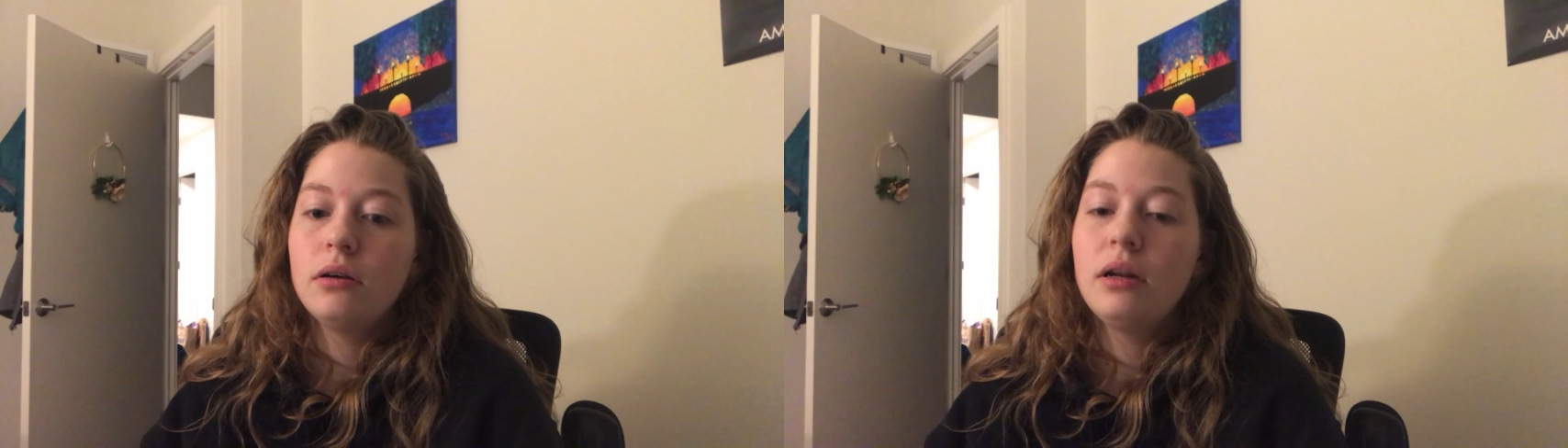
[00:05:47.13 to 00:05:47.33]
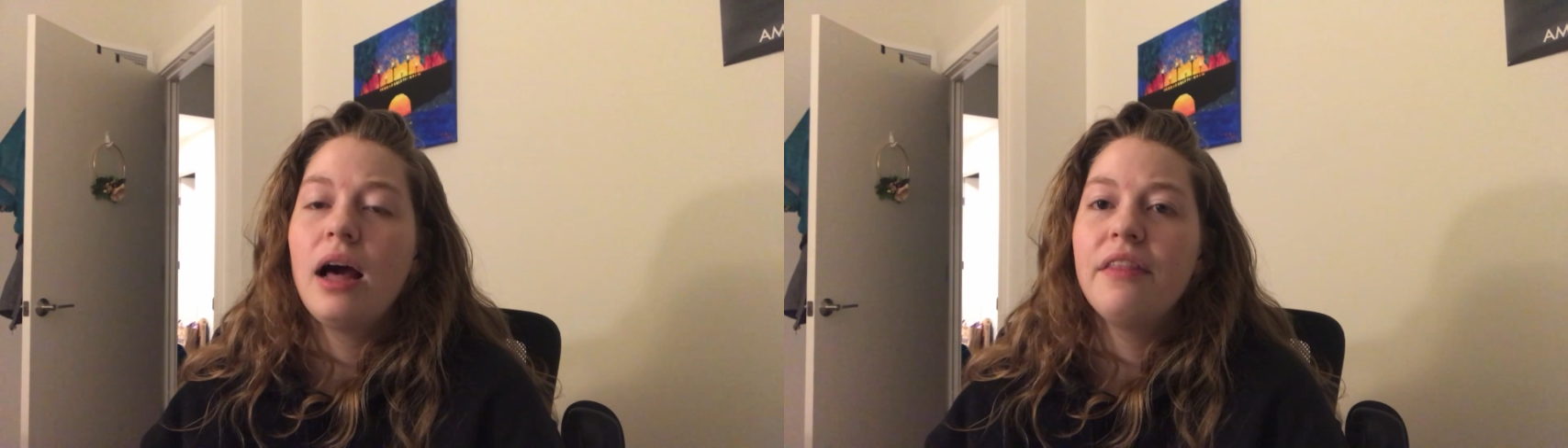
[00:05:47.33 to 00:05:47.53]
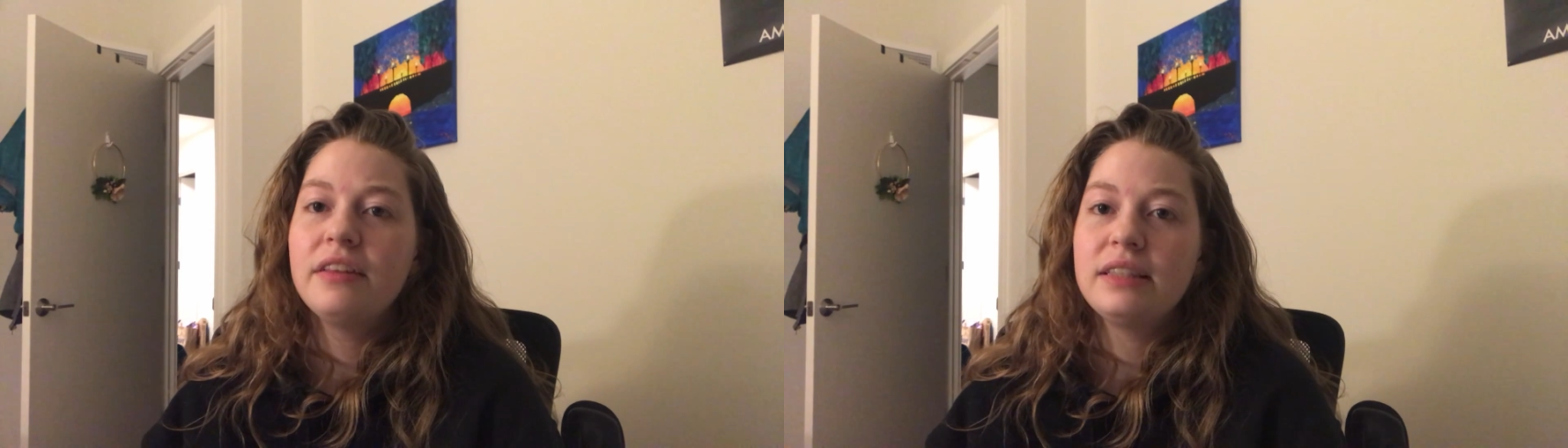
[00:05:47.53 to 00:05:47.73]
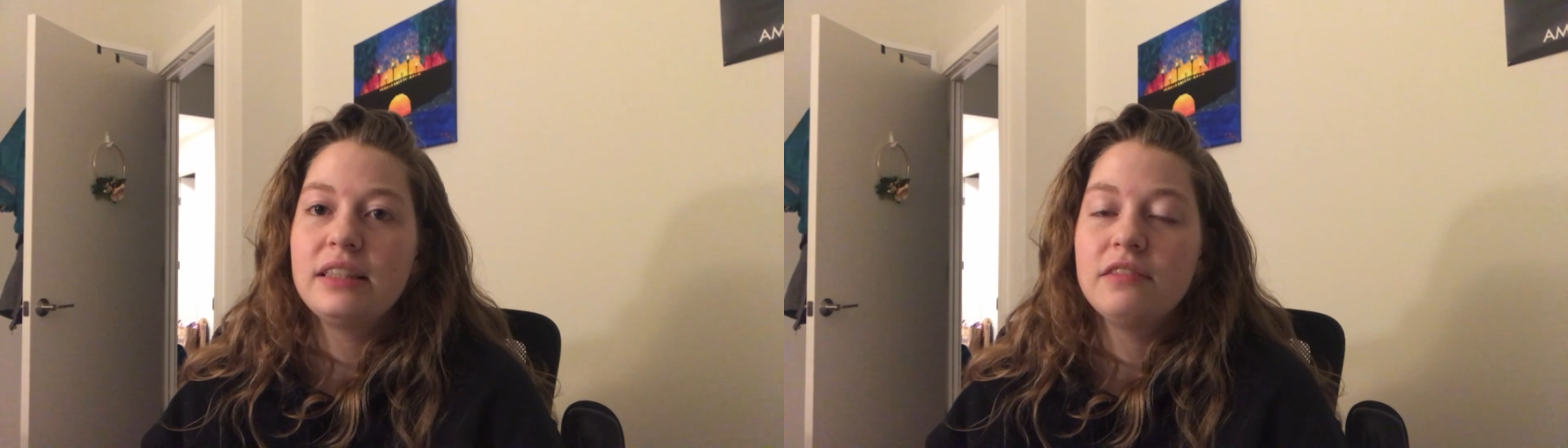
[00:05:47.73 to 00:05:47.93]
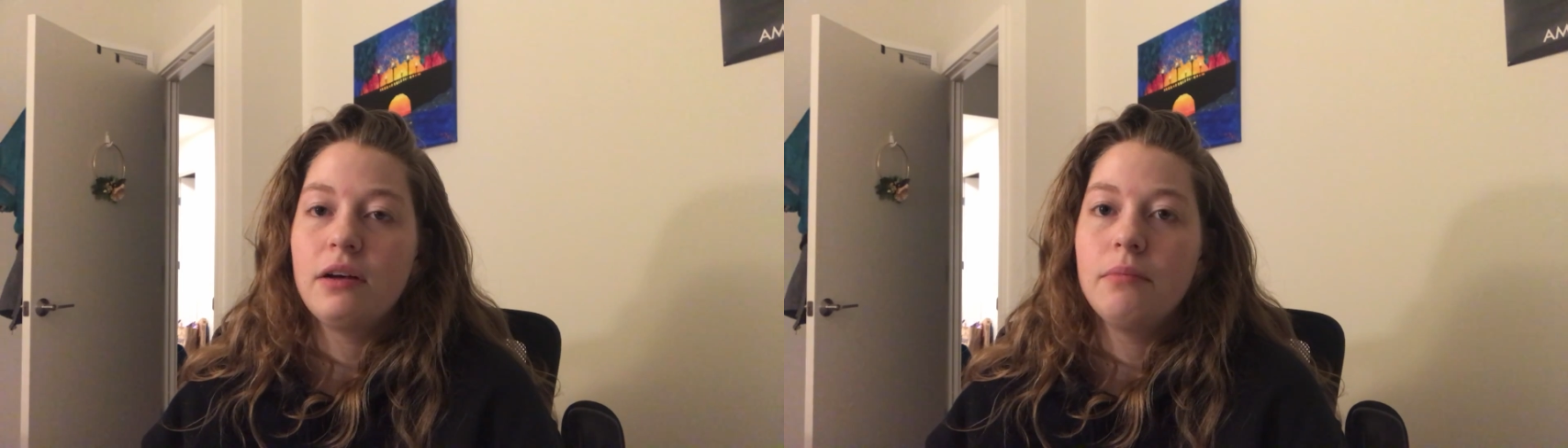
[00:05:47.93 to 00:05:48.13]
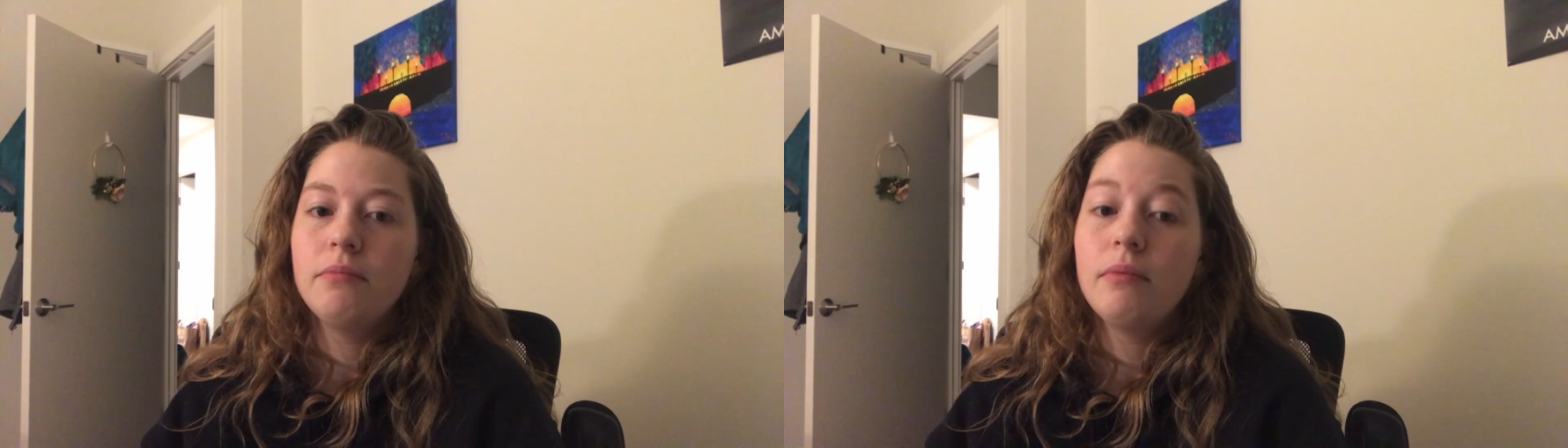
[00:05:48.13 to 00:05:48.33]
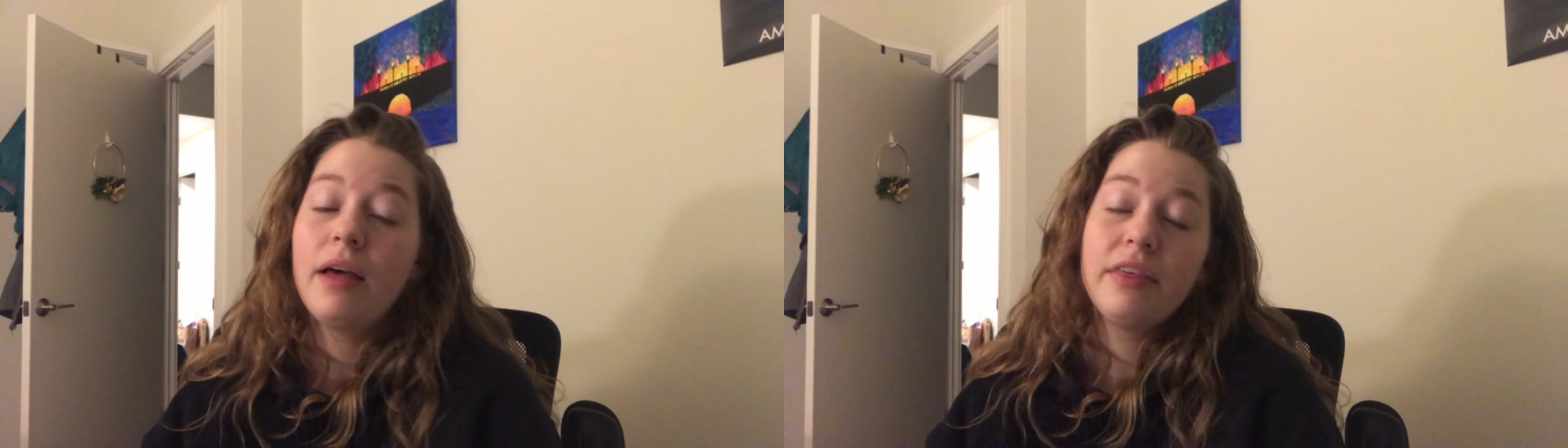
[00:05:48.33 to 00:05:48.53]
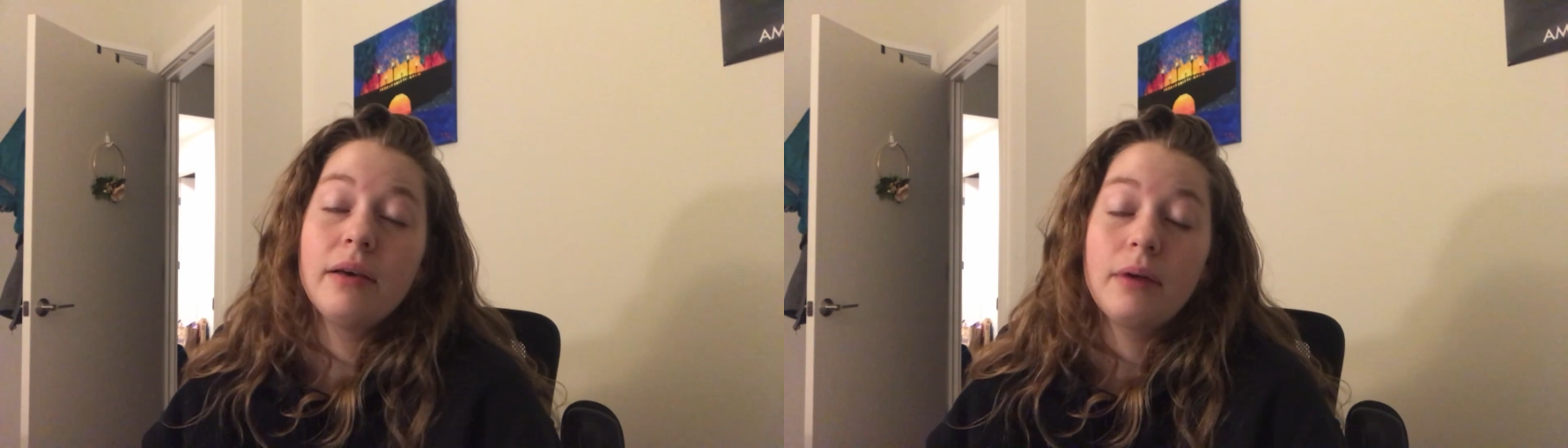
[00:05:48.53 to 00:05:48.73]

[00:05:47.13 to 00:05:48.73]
Not in the sense of I think